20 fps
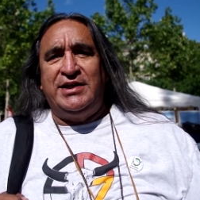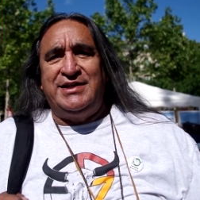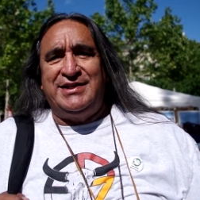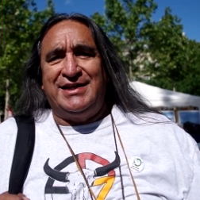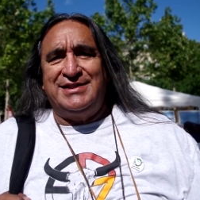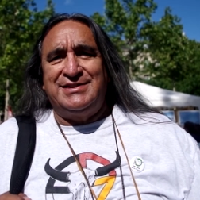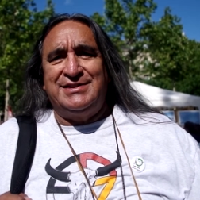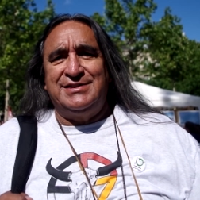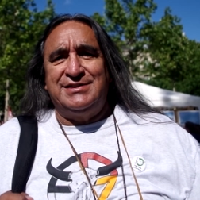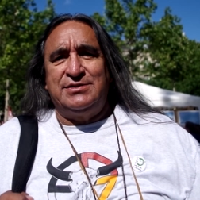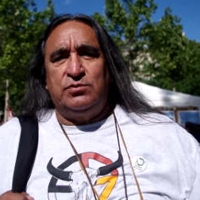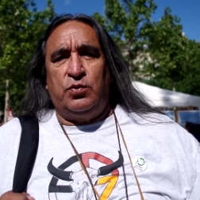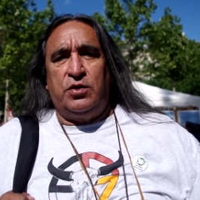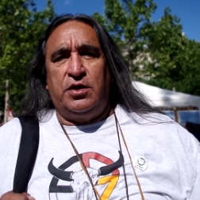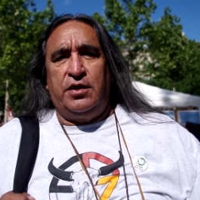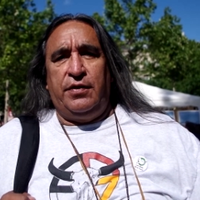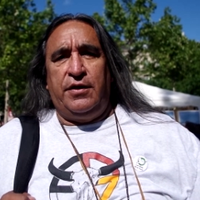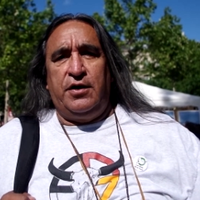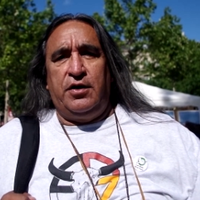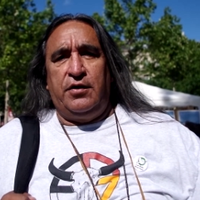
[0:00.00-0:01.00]
Texas,
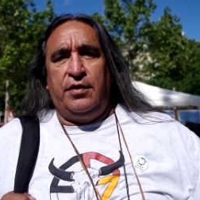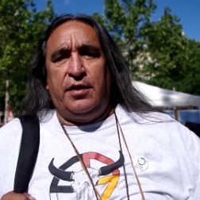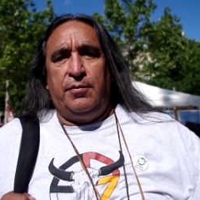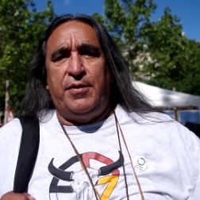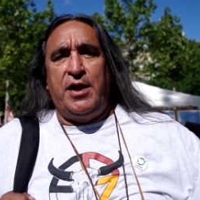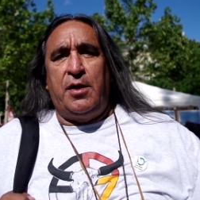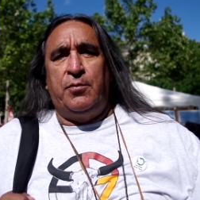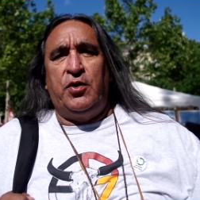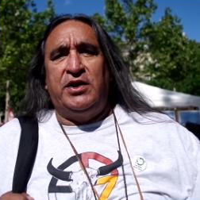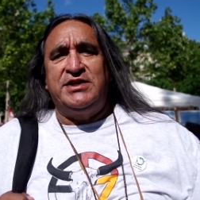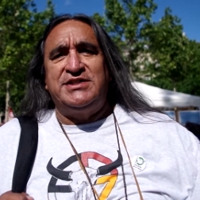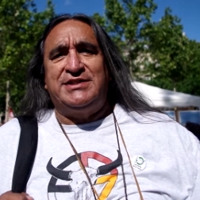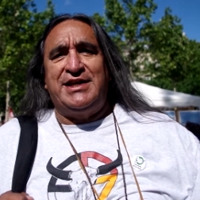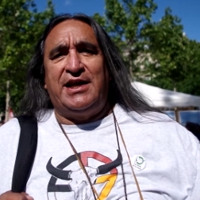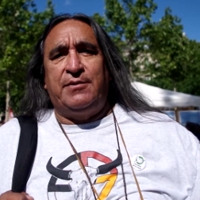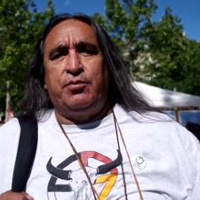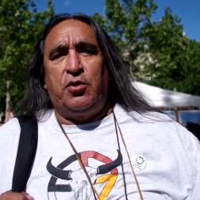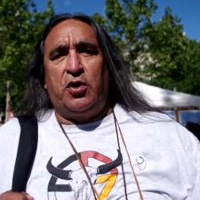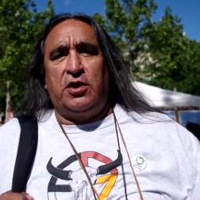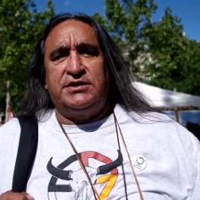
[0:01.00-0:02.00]
where there the Balmorhea
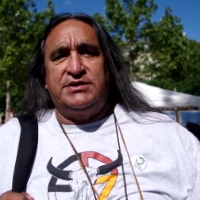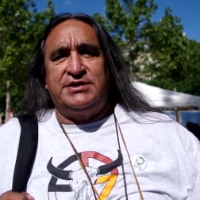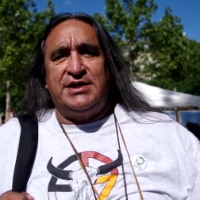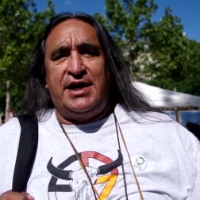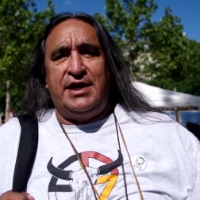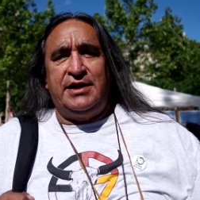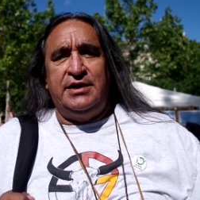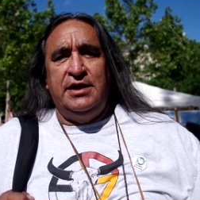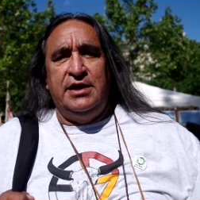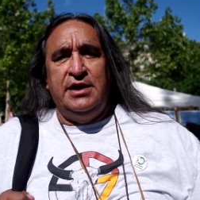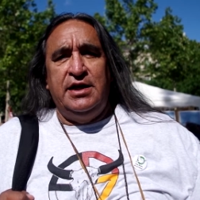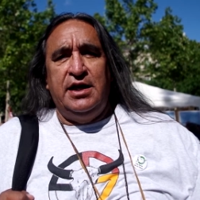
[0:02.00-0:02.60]
State Park's at,